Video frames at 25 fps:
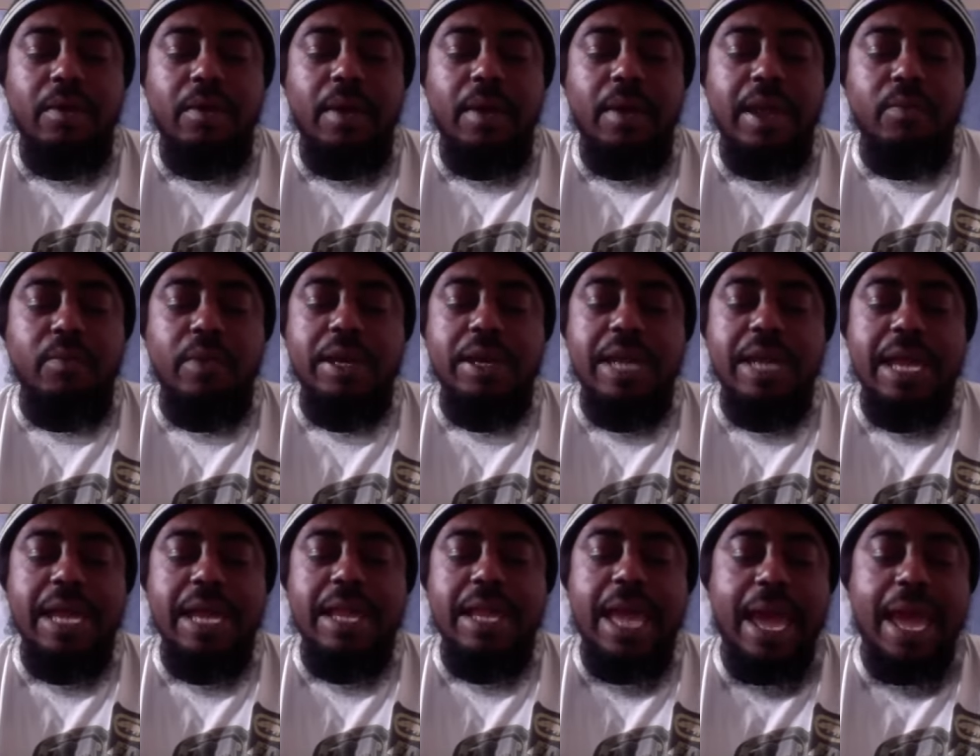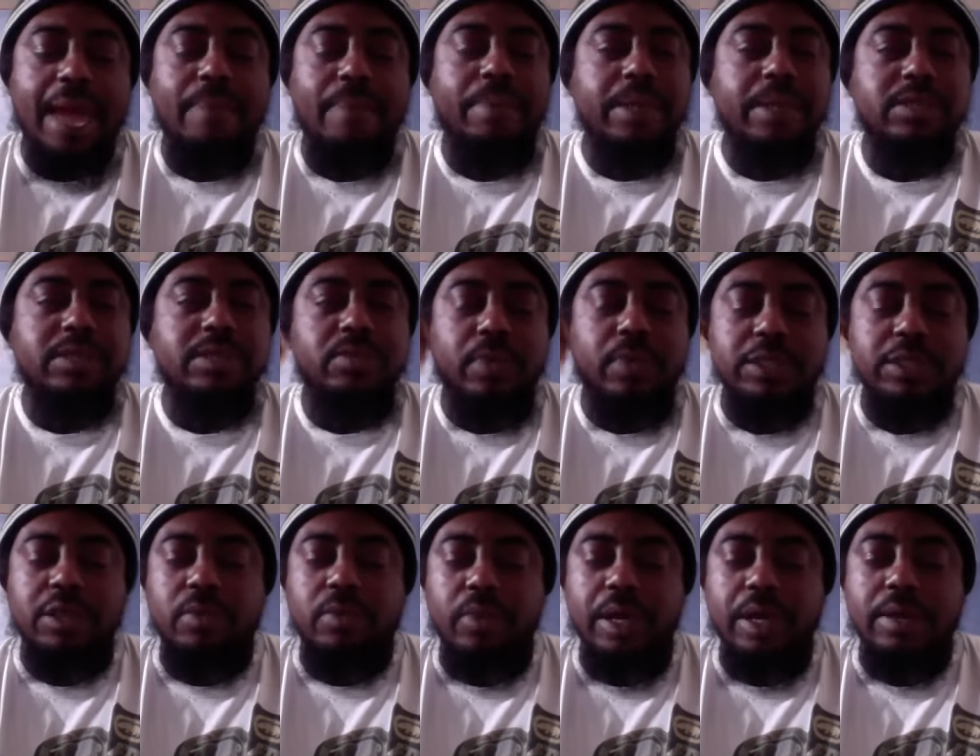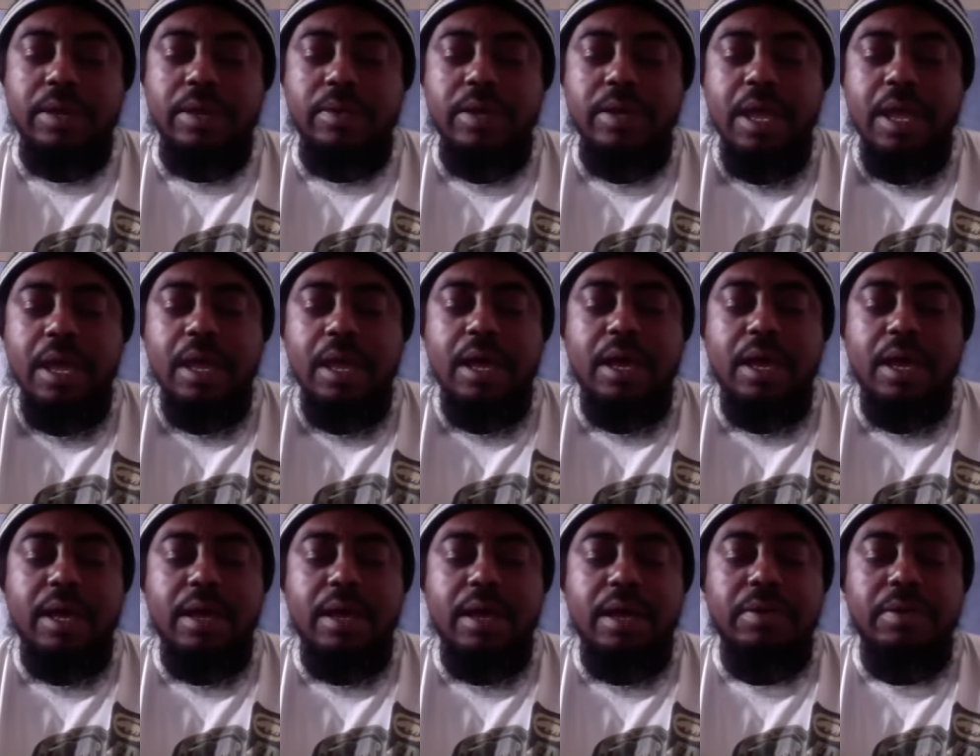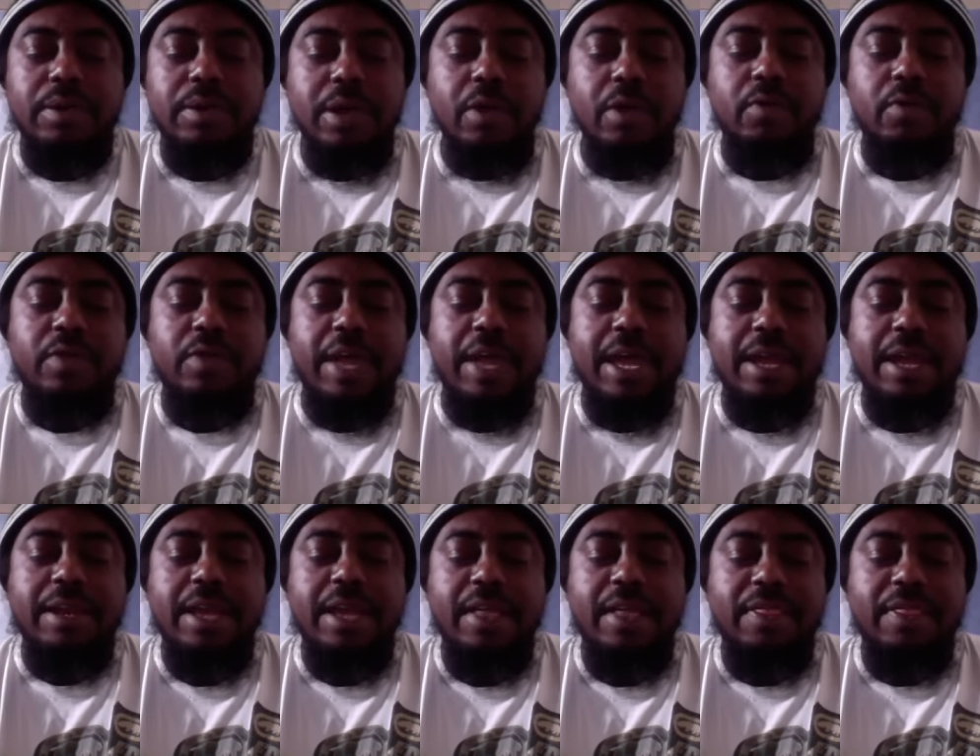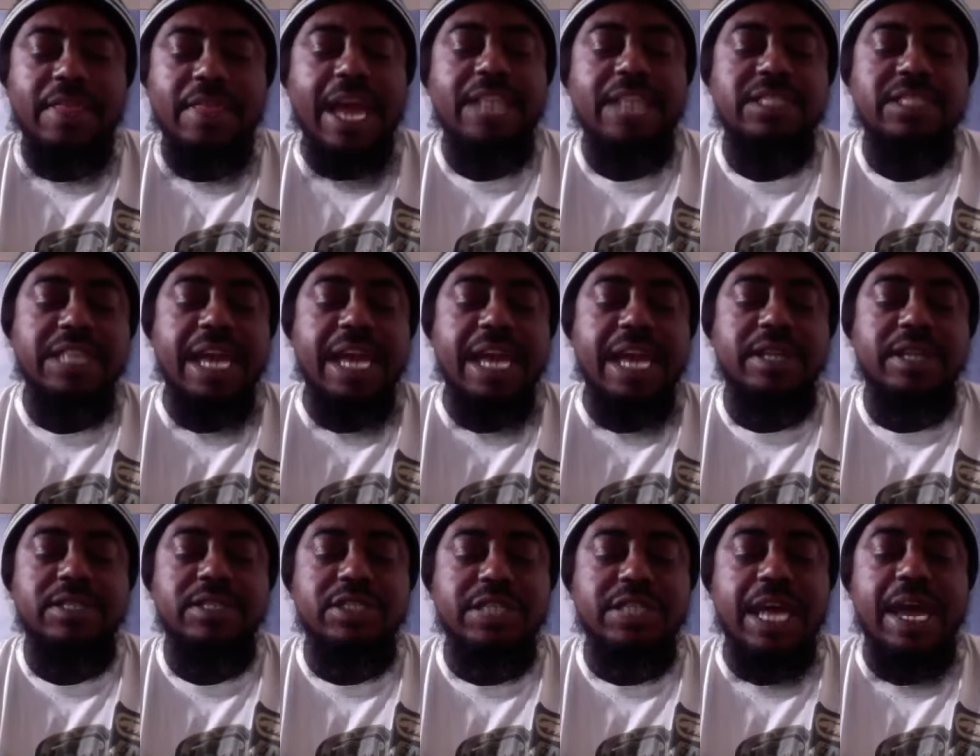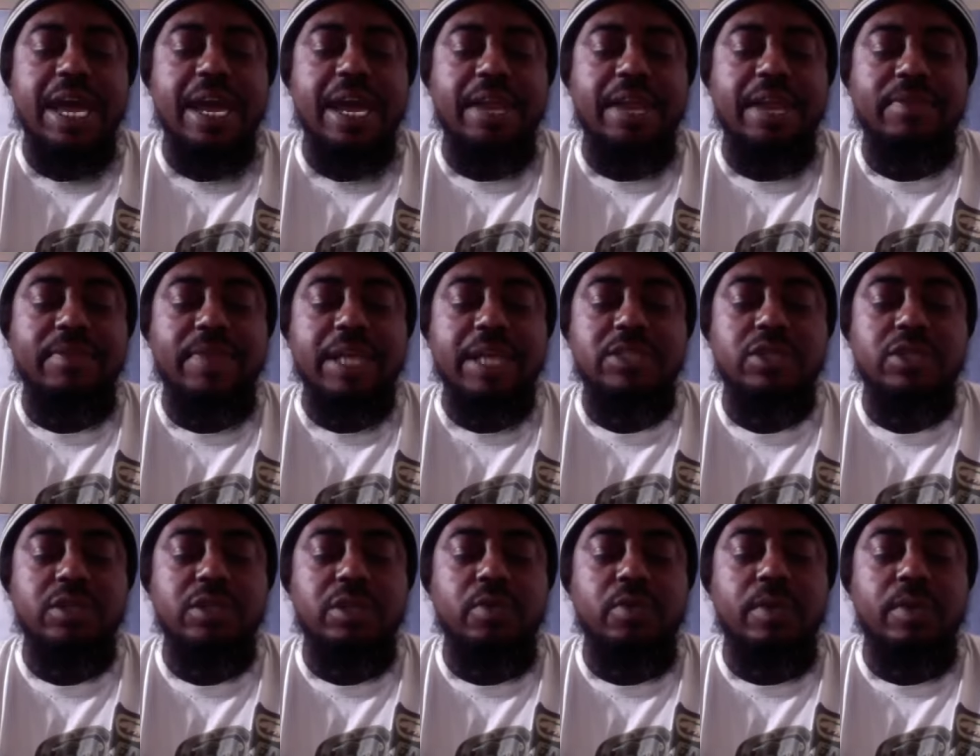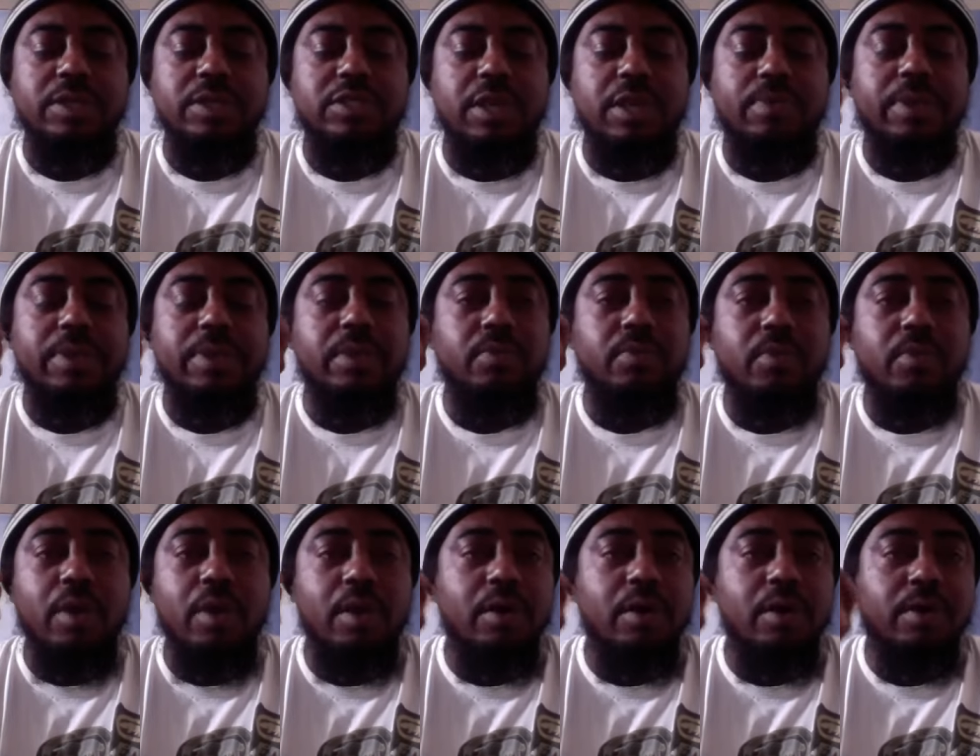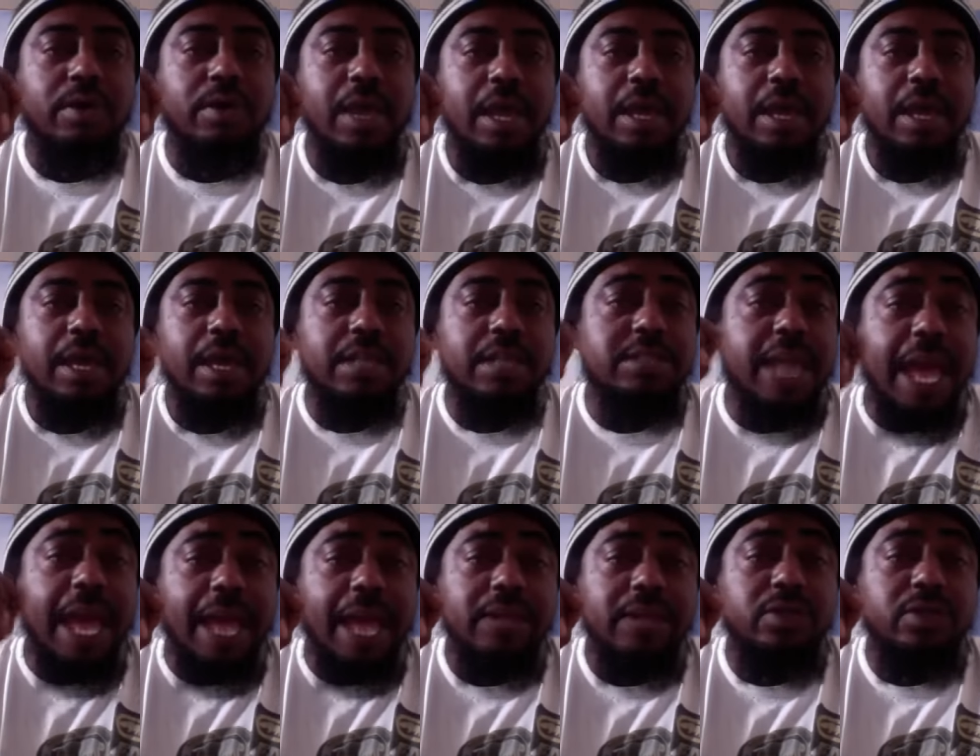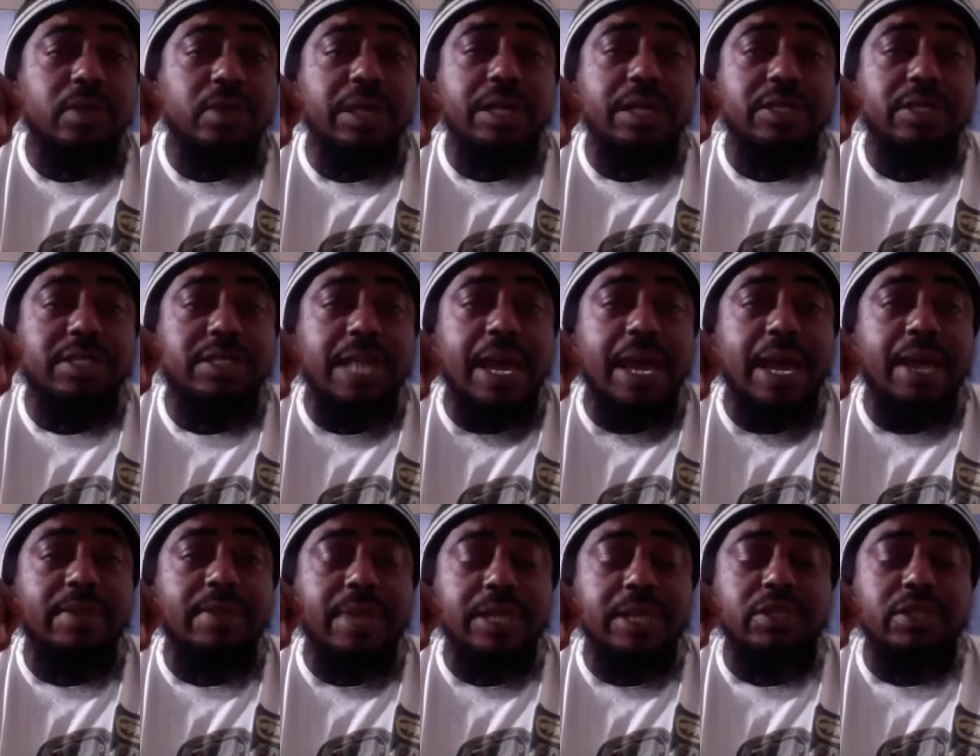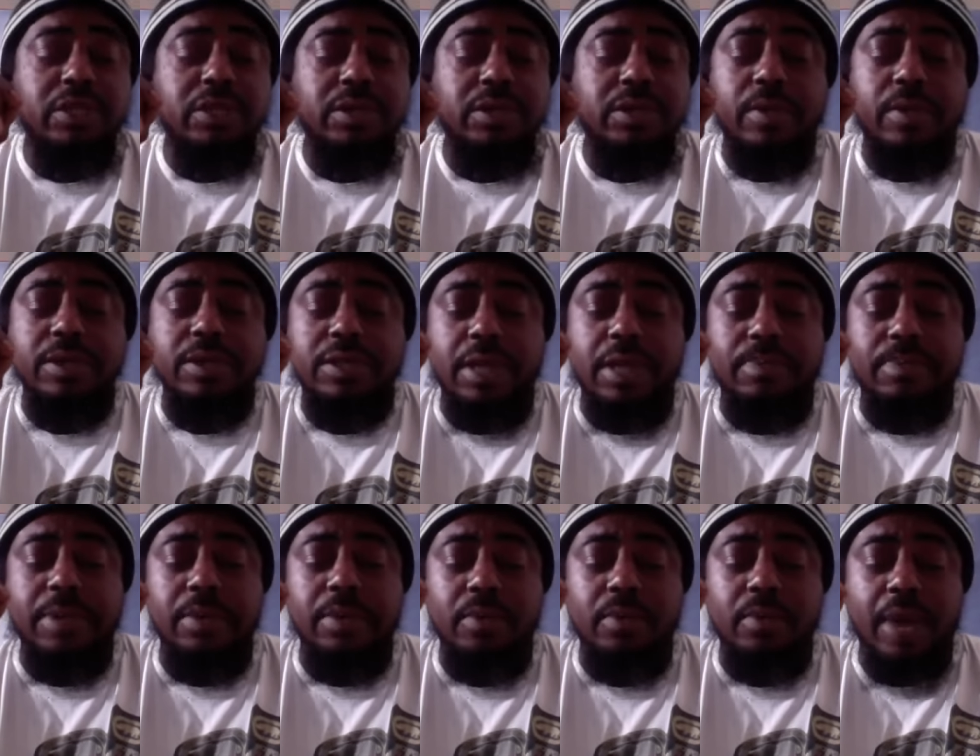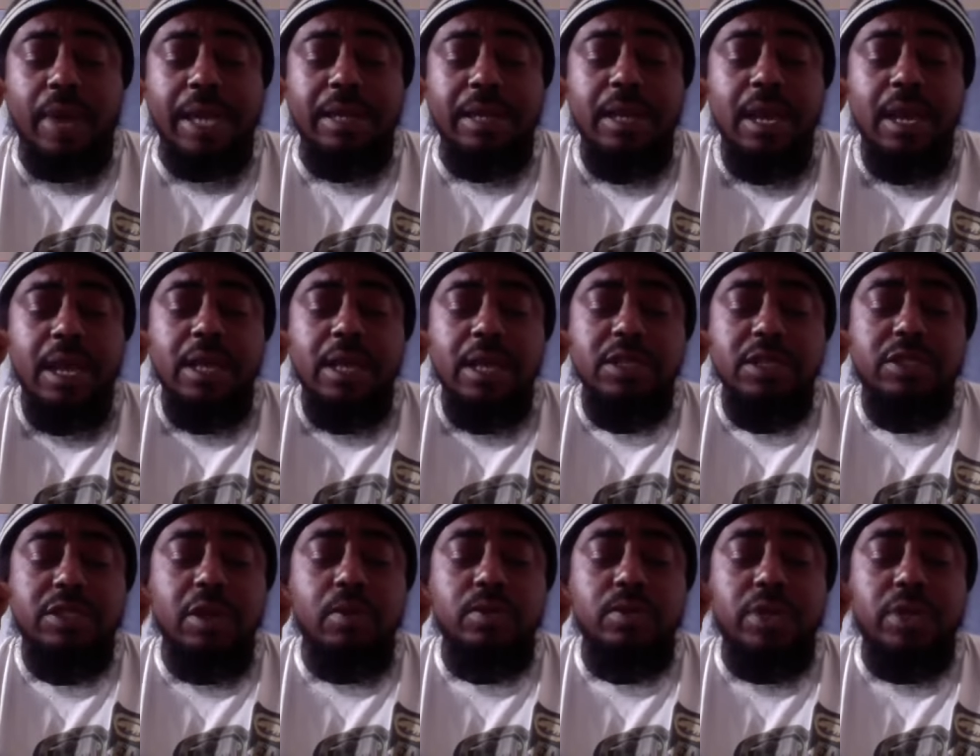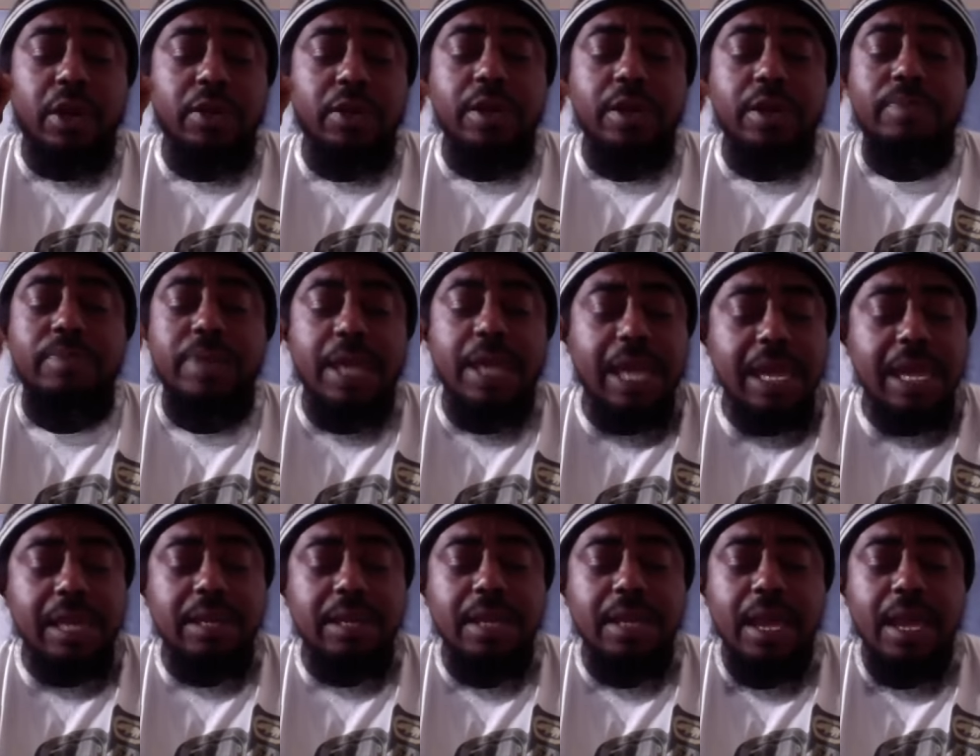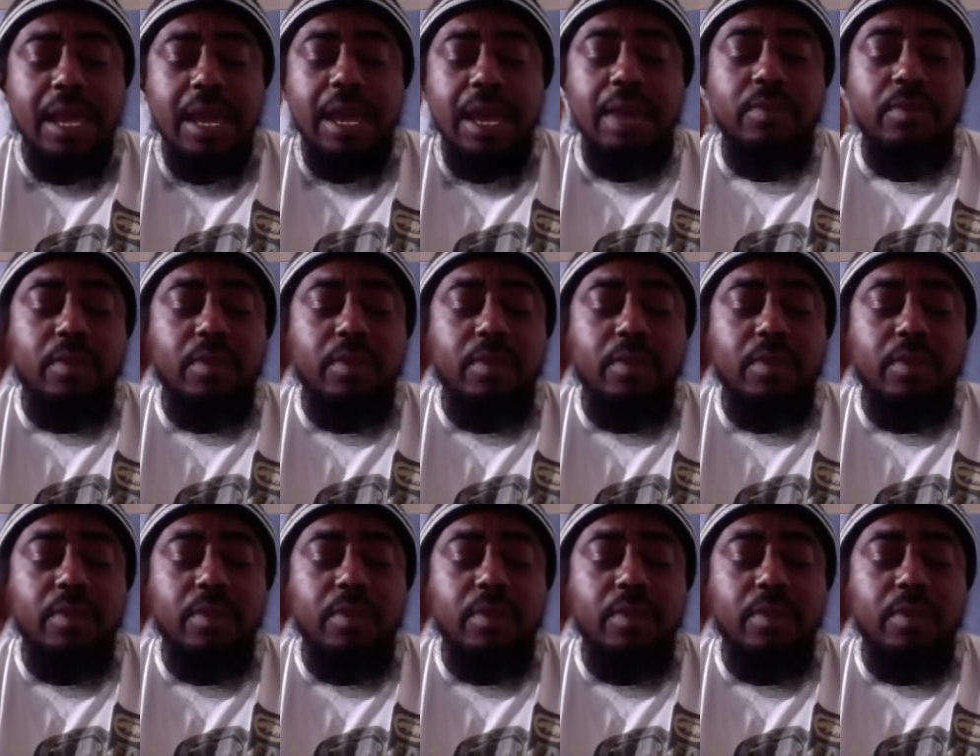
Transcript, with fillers: and when that happens which it will uh, know that that's not a sign that you're doing something wrong. It's actually a sign that you're doing something right. So turn up the heat. And